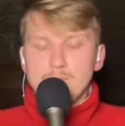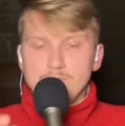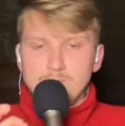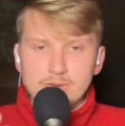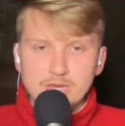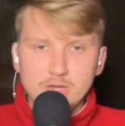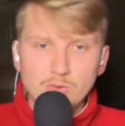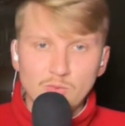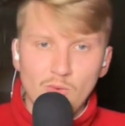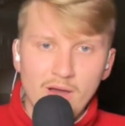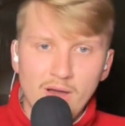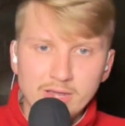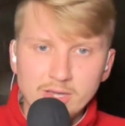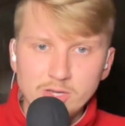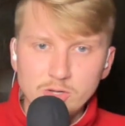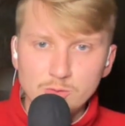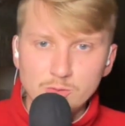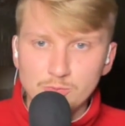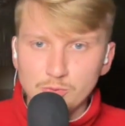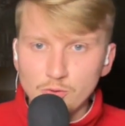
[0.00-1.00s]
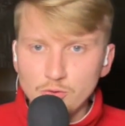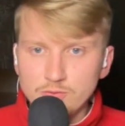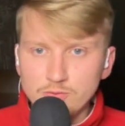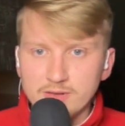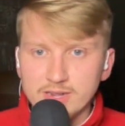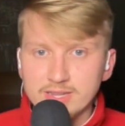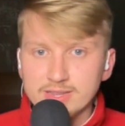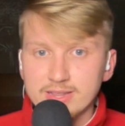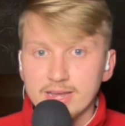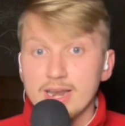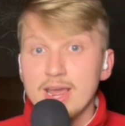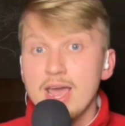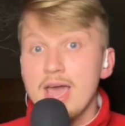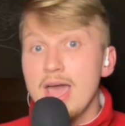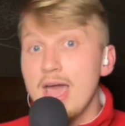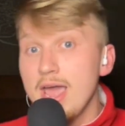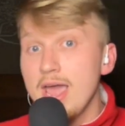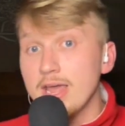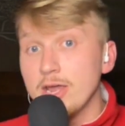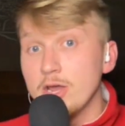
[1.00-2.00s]
BYU proving that,
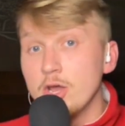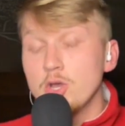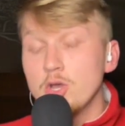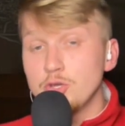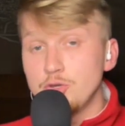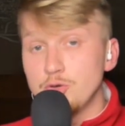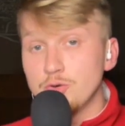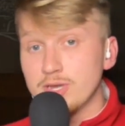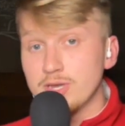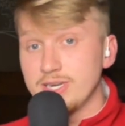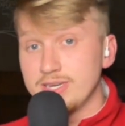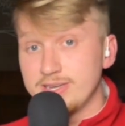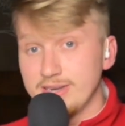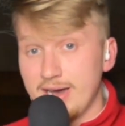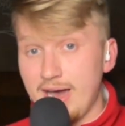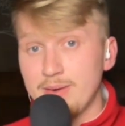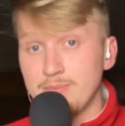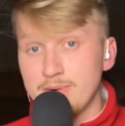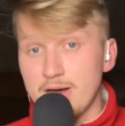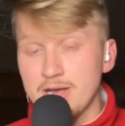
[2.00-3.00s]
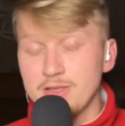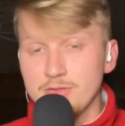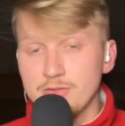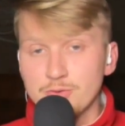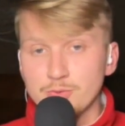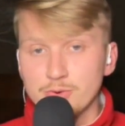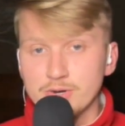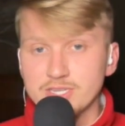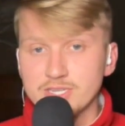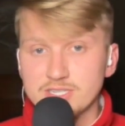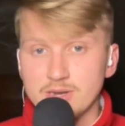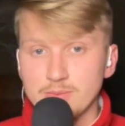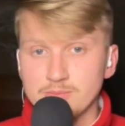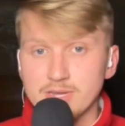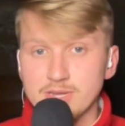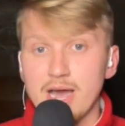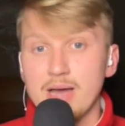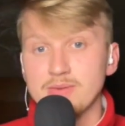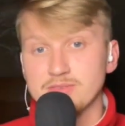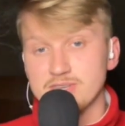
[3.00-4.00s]
hey, you can die by the three
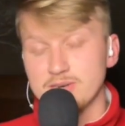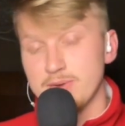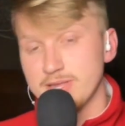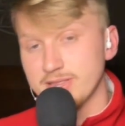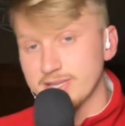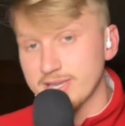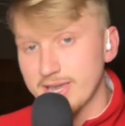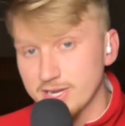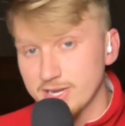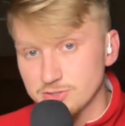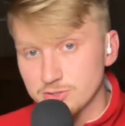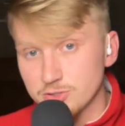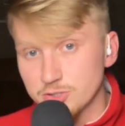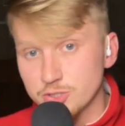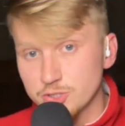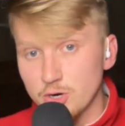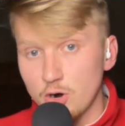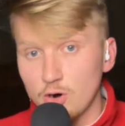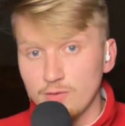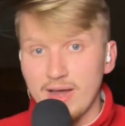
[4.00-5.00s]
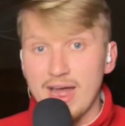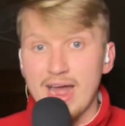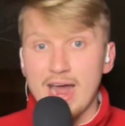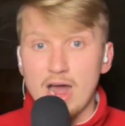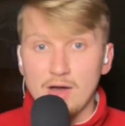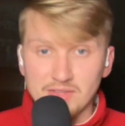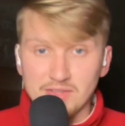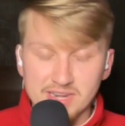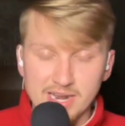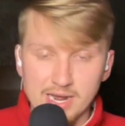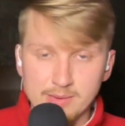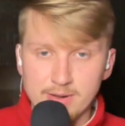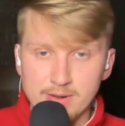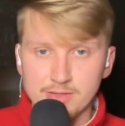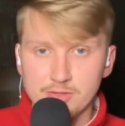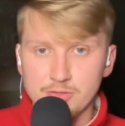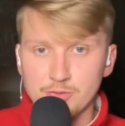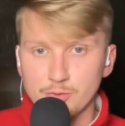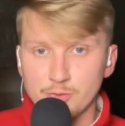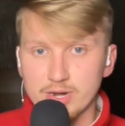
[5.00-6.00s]
sometimes. I made the case in the show of how they die
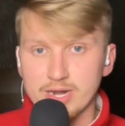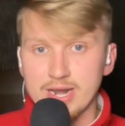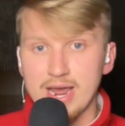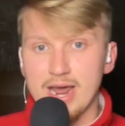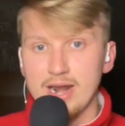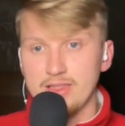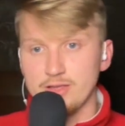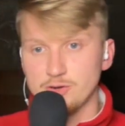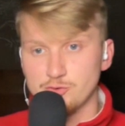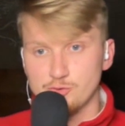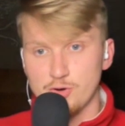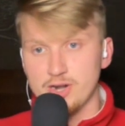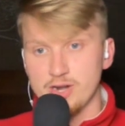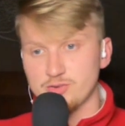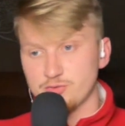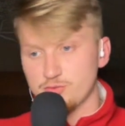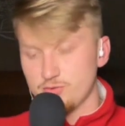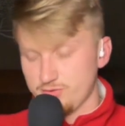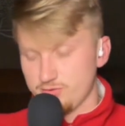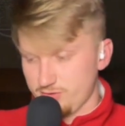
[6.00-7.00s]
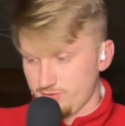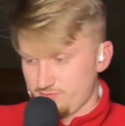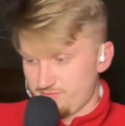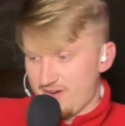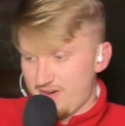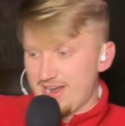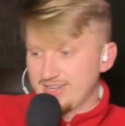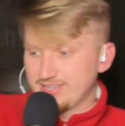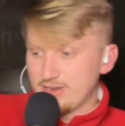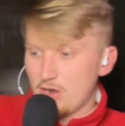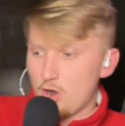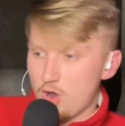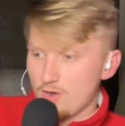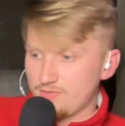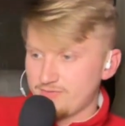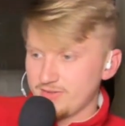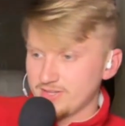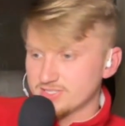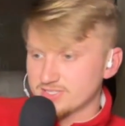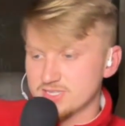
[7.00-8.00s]
by the three and how do they try to find
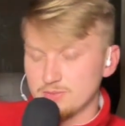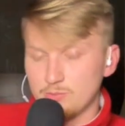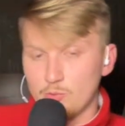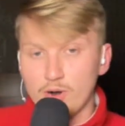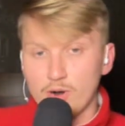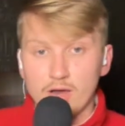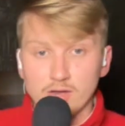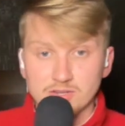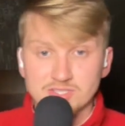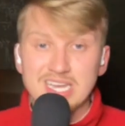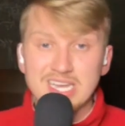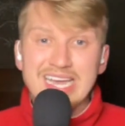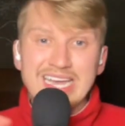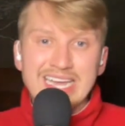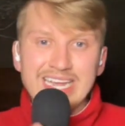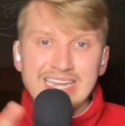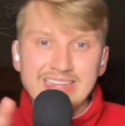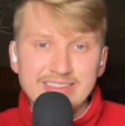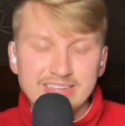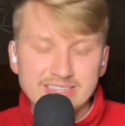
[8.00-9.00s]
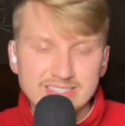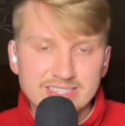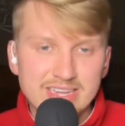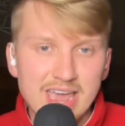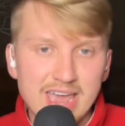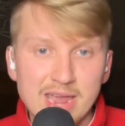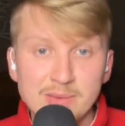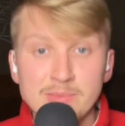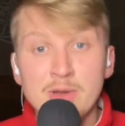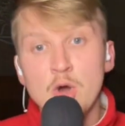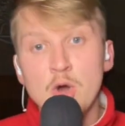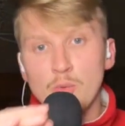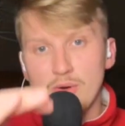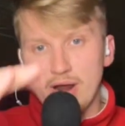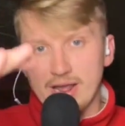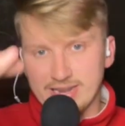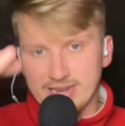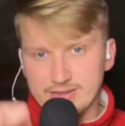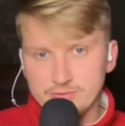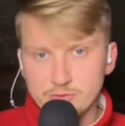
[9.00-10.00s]
offense somewhere else in this game.
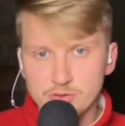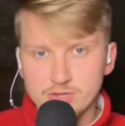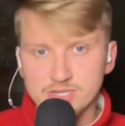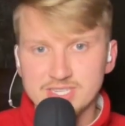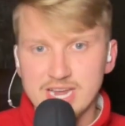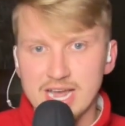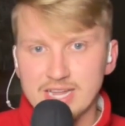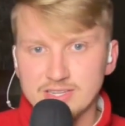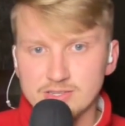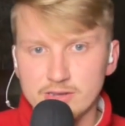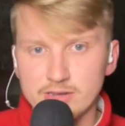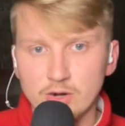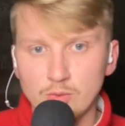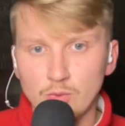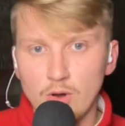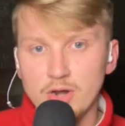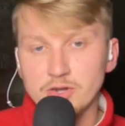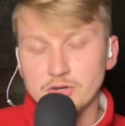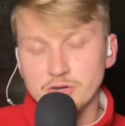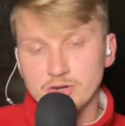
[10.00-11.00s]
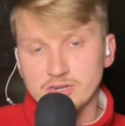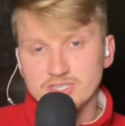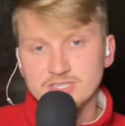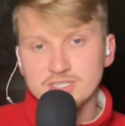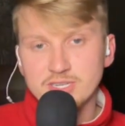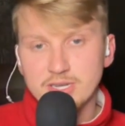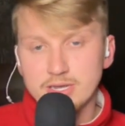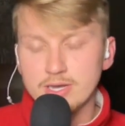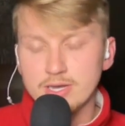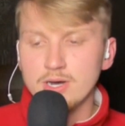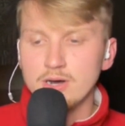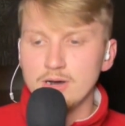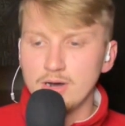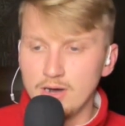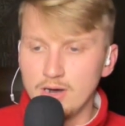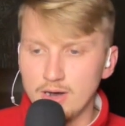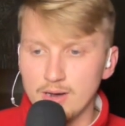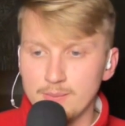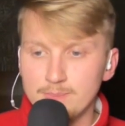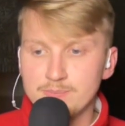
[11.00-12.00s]
When I give you the stats later on, you're going to see,
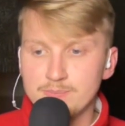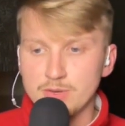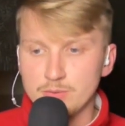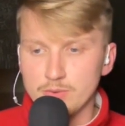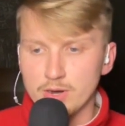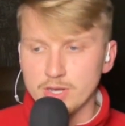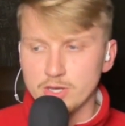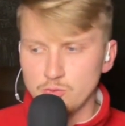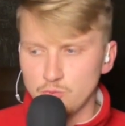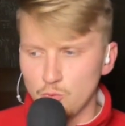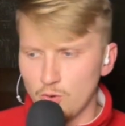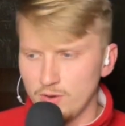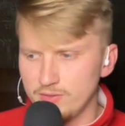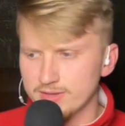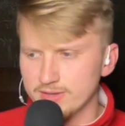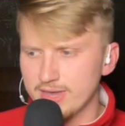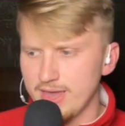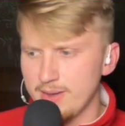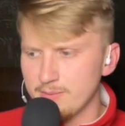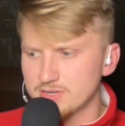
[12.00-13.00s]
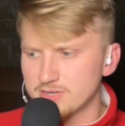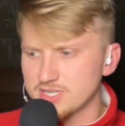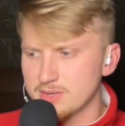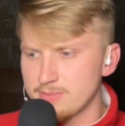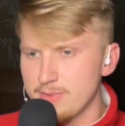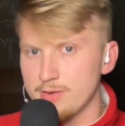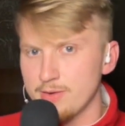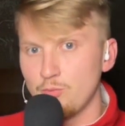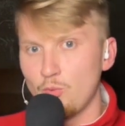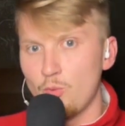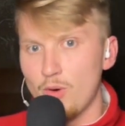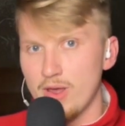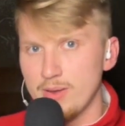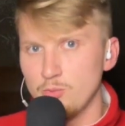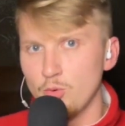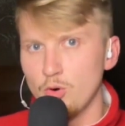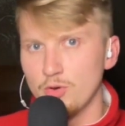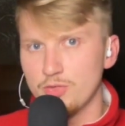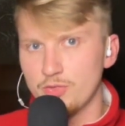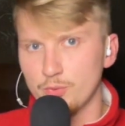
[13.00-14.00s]
BYU won the game because they made way
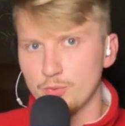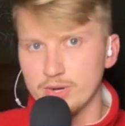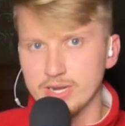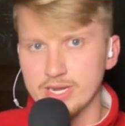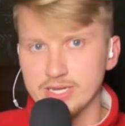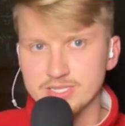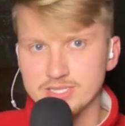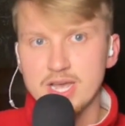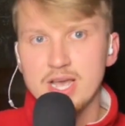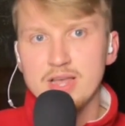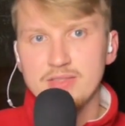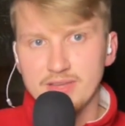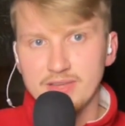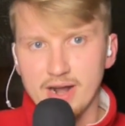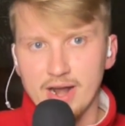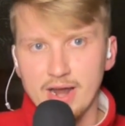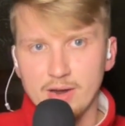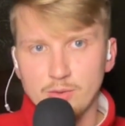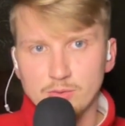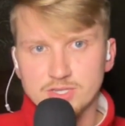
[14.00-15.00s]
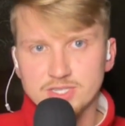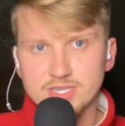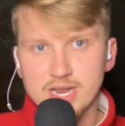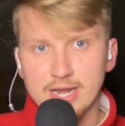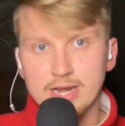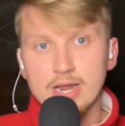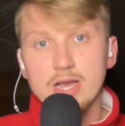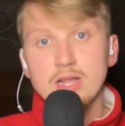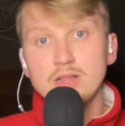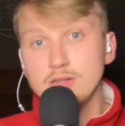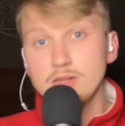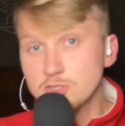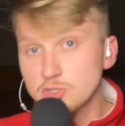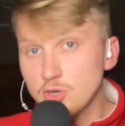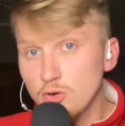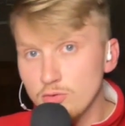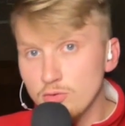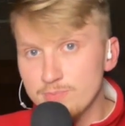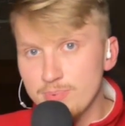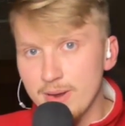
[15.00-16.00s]
more threes than Iowa State. Let's
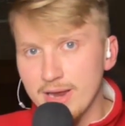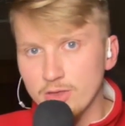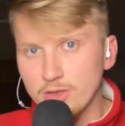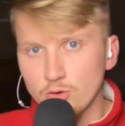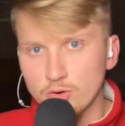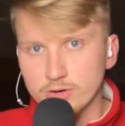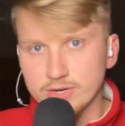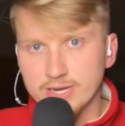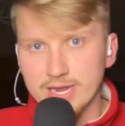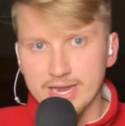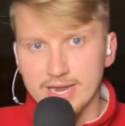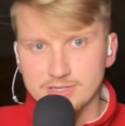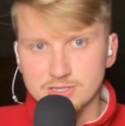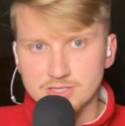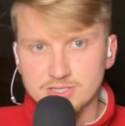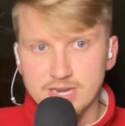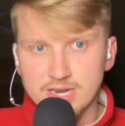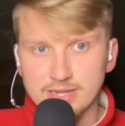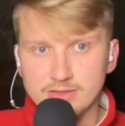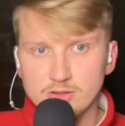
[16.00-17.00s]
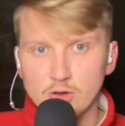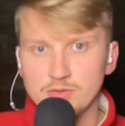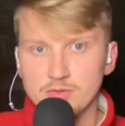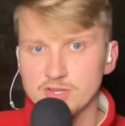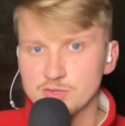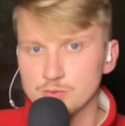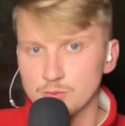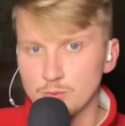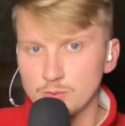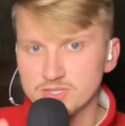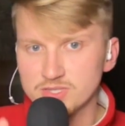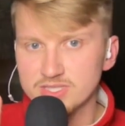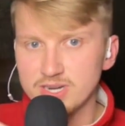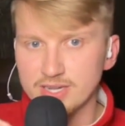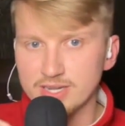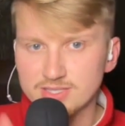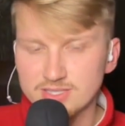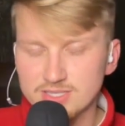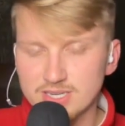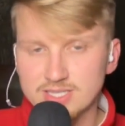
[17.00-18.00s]
start with Baylor and Kansas State, though. This one was
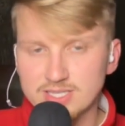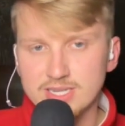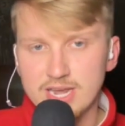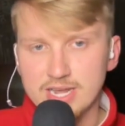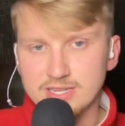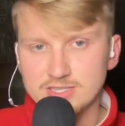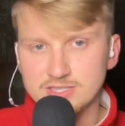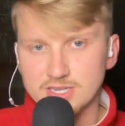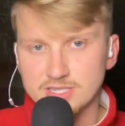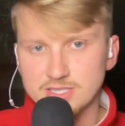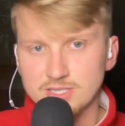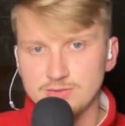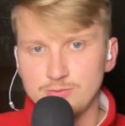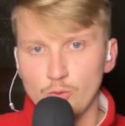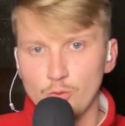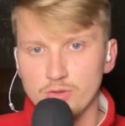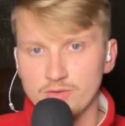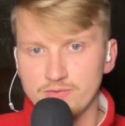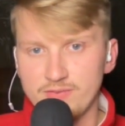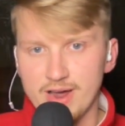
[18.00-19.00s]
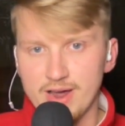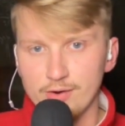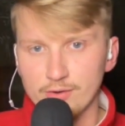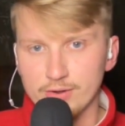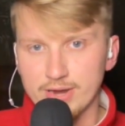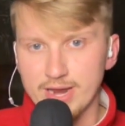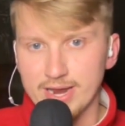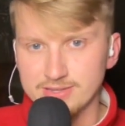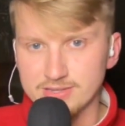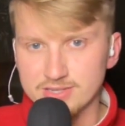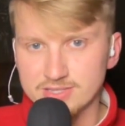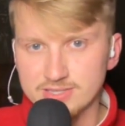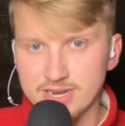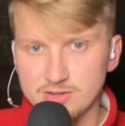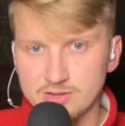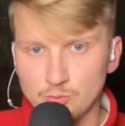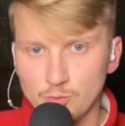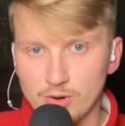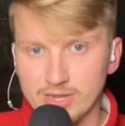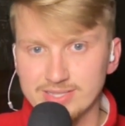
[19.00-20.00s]
nuts. 68-64, the final. Kansas
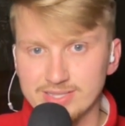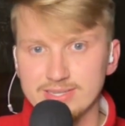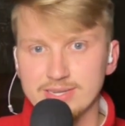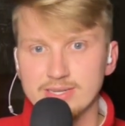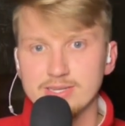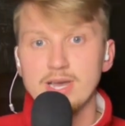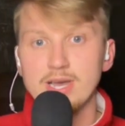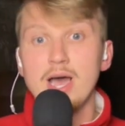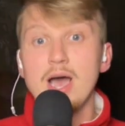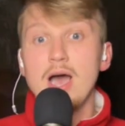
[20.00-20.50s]
State wins it.